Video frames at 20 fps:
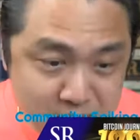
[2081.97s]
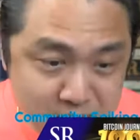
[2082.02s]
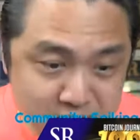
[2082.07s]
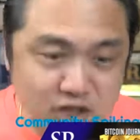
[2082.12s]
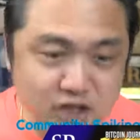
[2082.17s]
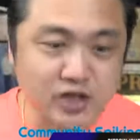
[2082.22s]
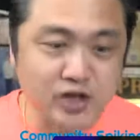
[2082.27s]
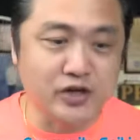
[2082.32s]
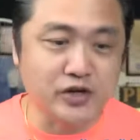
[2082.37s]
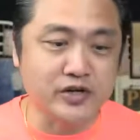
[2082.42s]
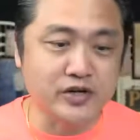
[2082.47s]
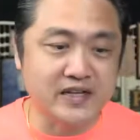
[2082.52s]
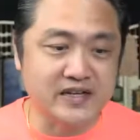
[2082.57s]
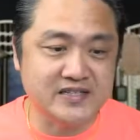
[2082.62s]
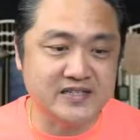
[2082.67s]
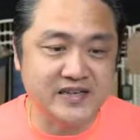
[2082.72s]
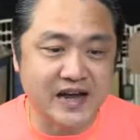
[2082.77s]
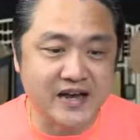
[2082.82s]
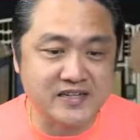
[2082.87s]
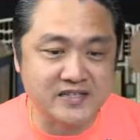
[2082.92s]
me show you the
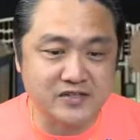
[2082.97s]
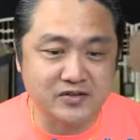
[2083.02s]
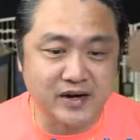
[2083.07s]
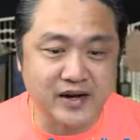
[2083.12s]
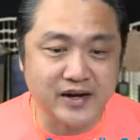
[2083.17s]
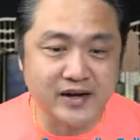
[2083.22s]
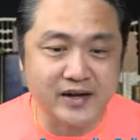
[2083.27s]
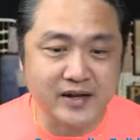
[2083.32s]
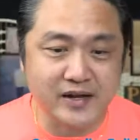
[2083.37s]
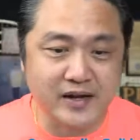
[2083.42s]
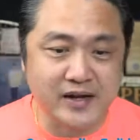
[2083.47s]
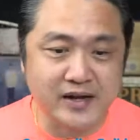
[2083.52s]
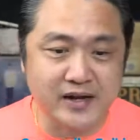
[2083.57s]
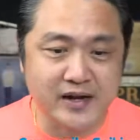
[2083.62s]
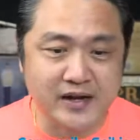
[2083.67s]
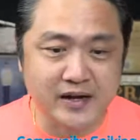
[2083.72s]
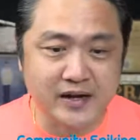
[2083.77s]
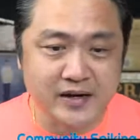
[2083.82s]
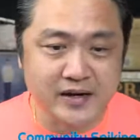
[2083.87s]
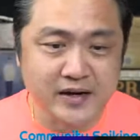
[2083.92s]
stats right
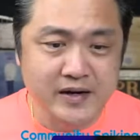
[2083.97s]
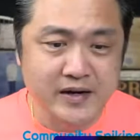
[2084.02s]
here,